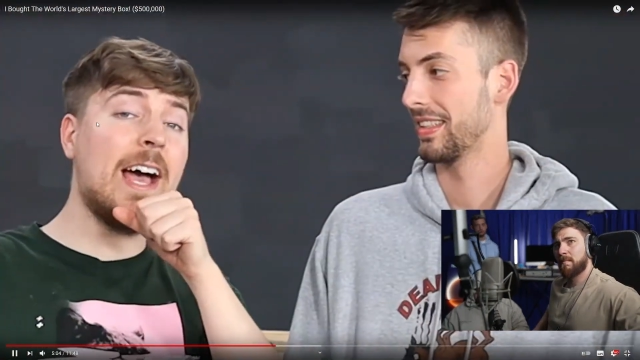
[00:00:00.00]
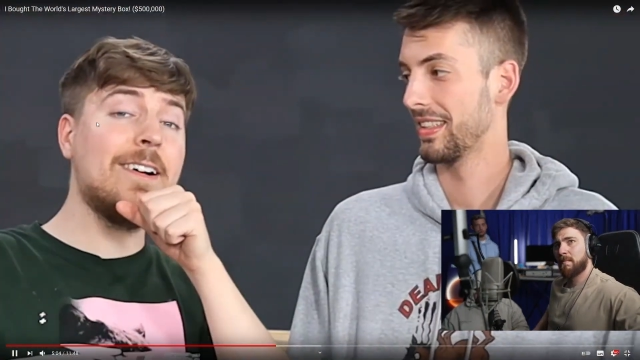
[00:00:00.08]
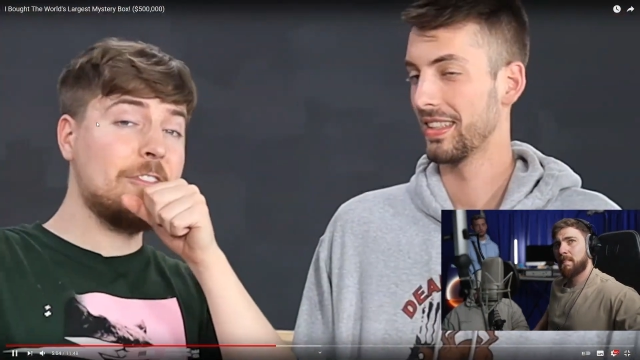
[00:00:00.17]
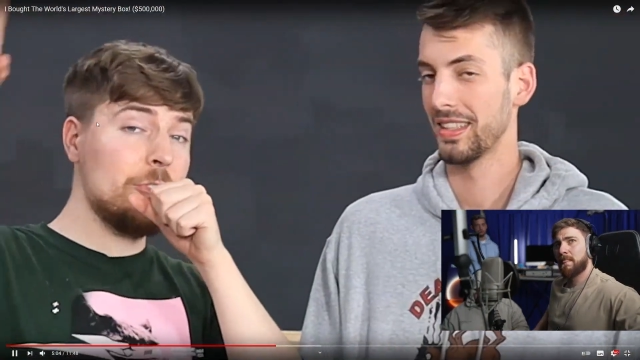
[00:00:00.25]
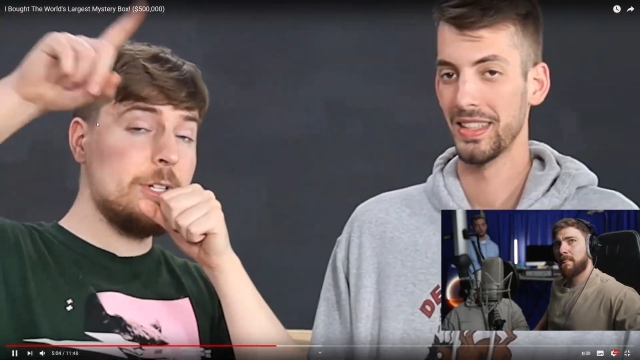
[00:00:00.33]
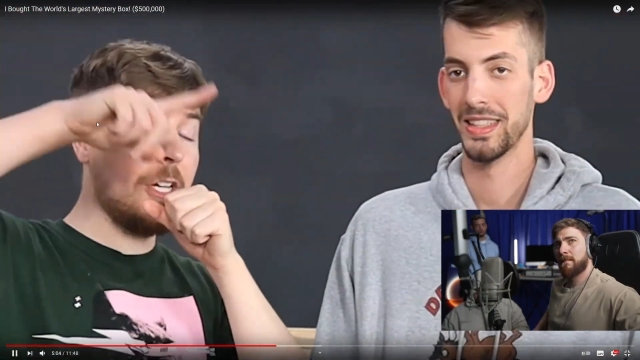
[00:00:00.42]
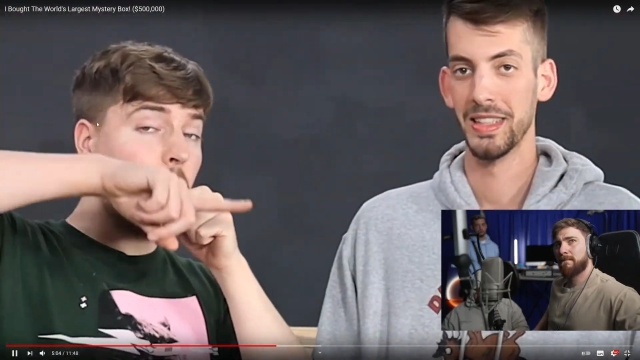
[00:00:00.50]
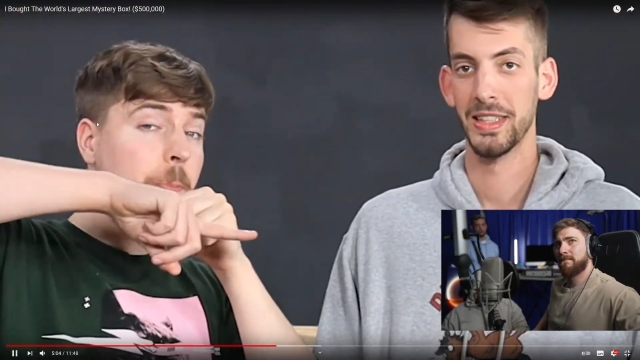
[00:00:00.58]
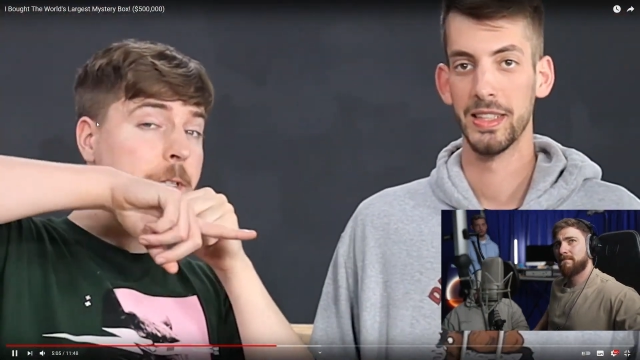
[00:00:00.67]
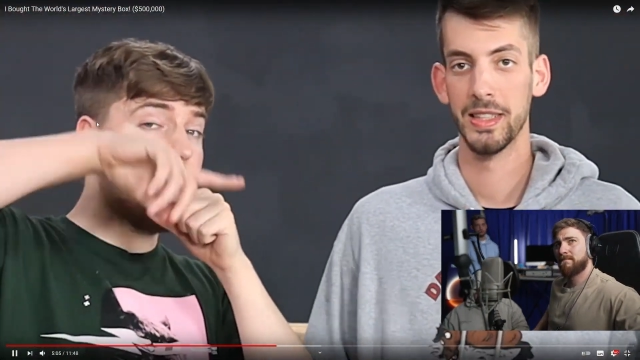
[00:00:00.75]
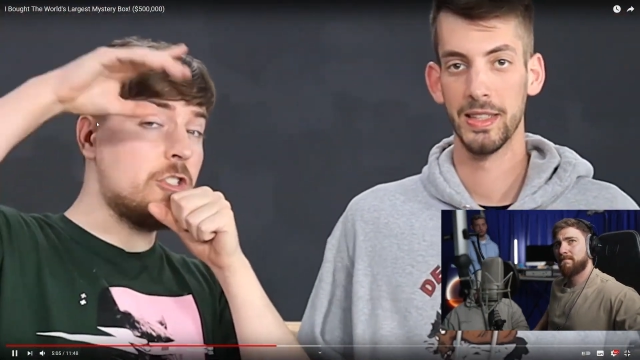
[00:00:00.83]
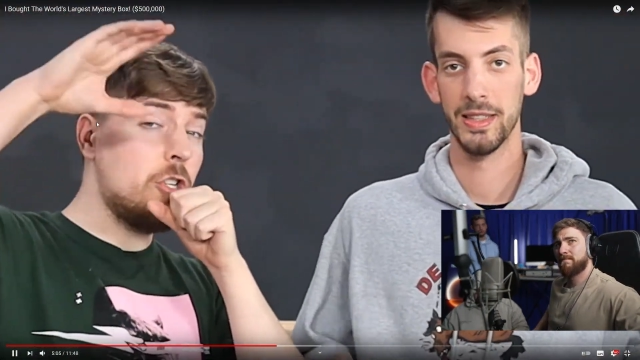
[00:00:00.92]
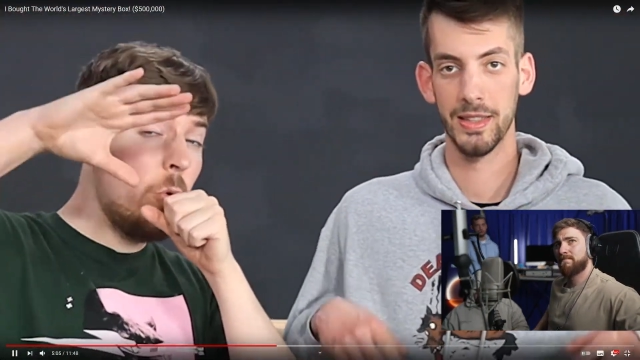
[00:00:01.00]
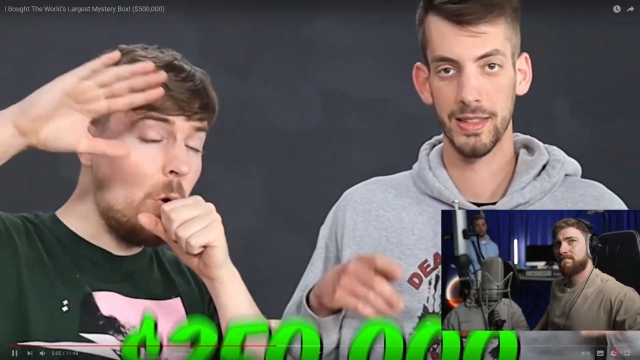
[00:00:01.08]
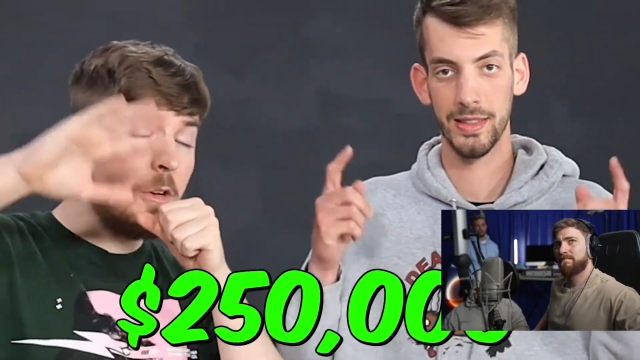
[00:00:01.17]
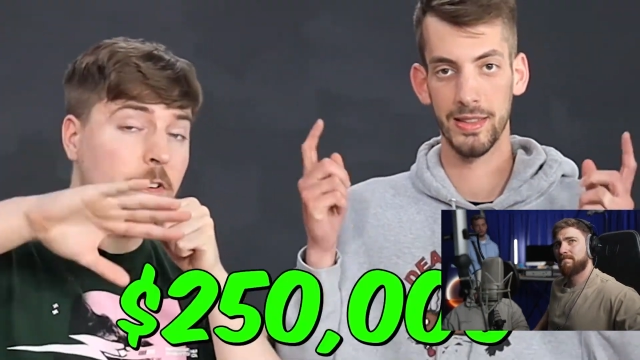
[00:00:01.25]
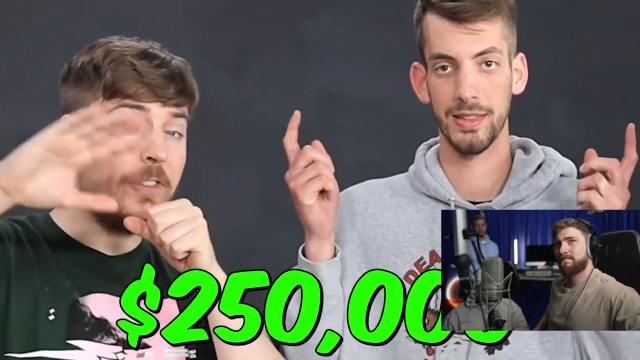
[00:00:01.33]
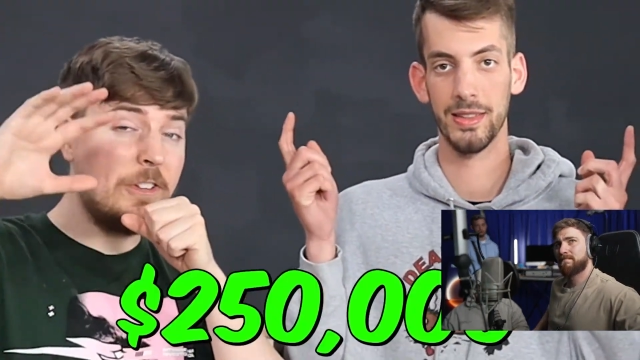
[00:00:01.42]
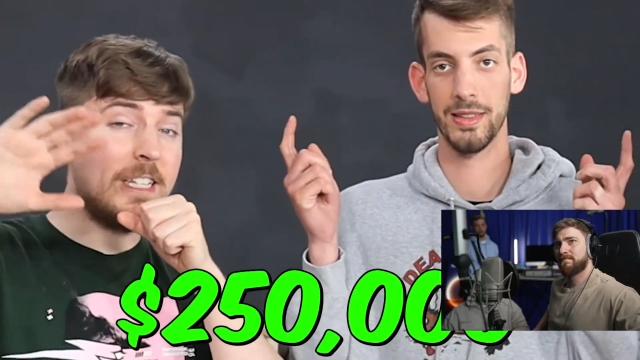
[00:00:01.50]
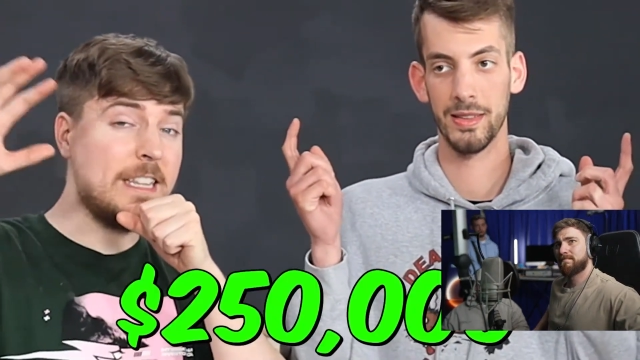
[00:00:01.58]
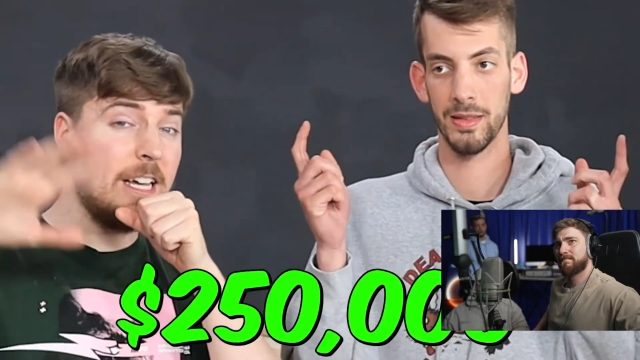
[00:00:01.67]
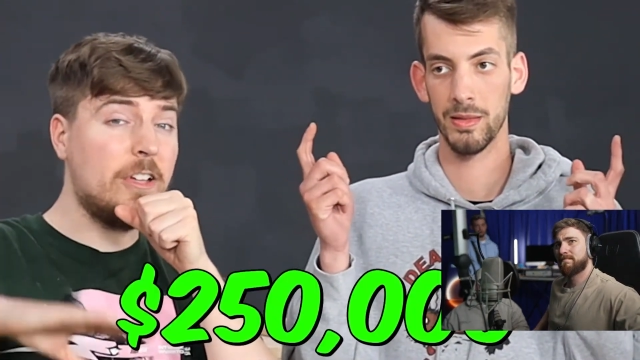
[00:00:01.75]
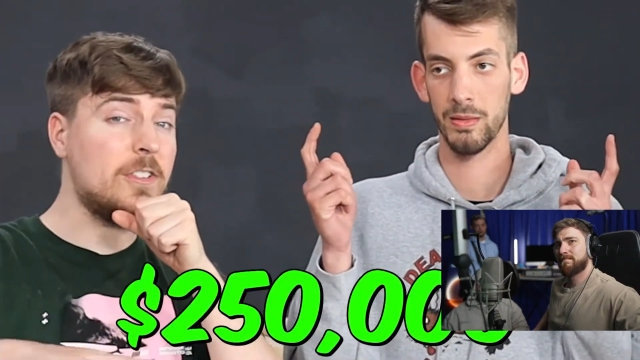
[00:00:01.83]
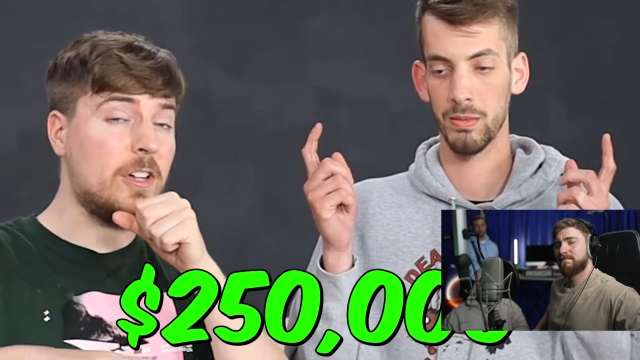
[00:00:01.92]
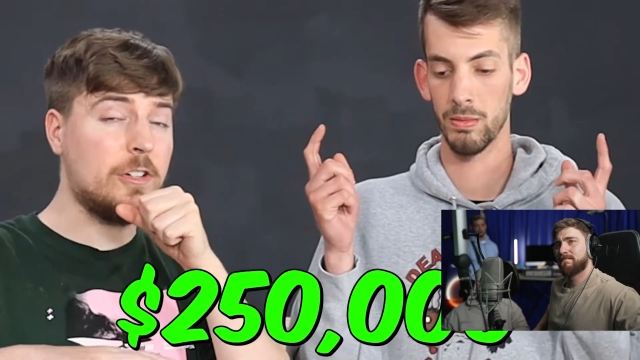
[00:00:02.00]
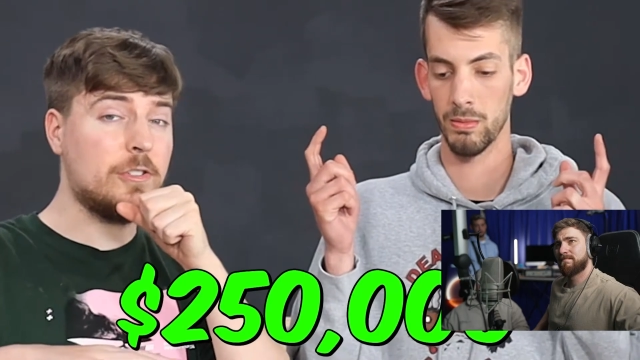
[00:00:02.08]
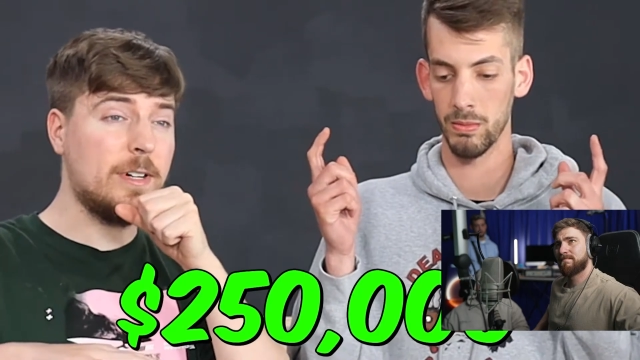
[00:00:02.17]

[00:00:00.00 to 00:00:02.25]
Speaker 1: after we open the $250,000